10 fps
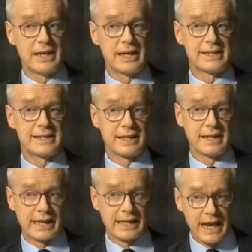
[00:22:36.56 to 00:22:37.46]
is that,
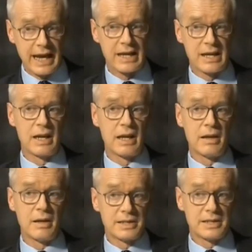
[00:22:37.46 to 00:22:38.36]
again,
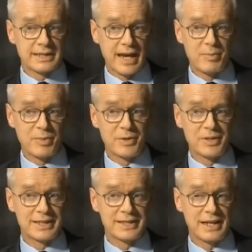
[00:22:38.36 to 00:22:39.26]

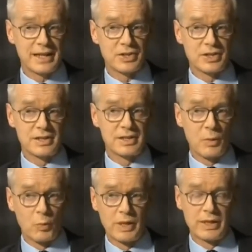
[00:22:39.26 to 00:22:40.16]
scapegoating sanctions
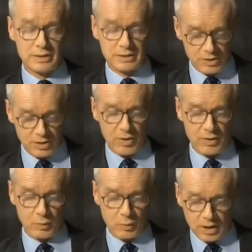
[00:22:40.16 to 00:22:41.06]
will
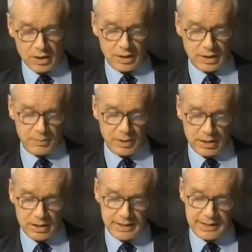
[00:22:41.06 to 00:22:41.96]
not work,
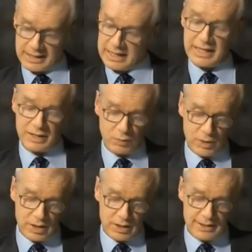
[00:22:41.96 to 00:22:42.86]
because in the
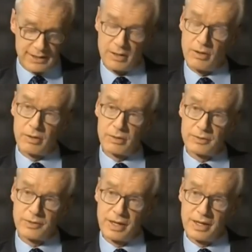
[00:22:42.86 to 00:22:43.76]
words
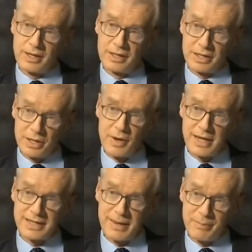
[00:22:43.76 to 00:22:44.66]
of the
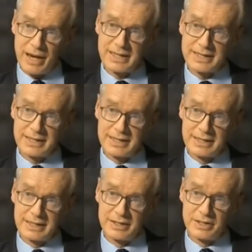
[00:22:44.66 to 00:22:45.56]
US ambassador
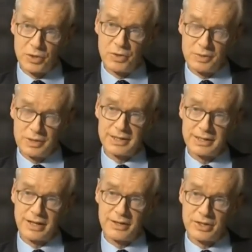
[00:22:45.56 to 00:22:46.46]
to this
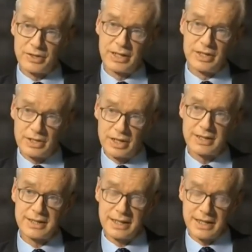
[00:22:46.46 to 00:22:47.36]
country
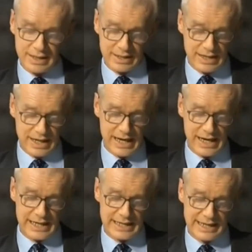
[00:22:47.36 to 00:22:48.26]
just the other day,
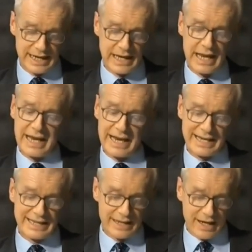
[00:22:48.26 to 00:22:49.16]
he said, it
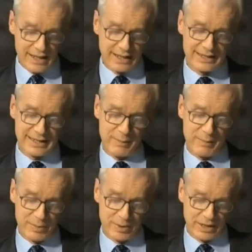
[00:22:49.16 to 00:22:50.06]
is
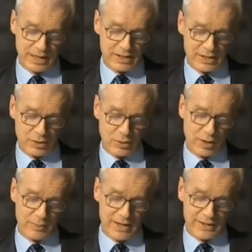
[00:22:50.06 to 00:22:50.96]
unacceptable to talk
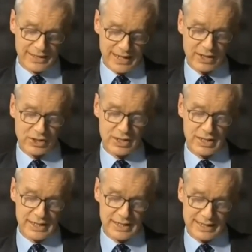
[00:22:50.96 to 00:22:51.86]
about
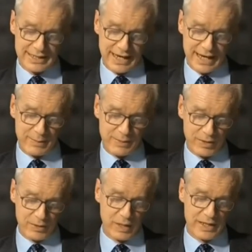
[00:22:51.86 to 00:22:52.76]
sanctions as a
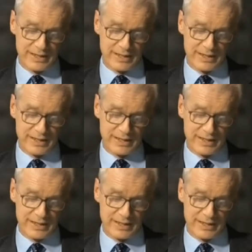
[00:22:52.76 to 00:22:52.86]
scapegoat when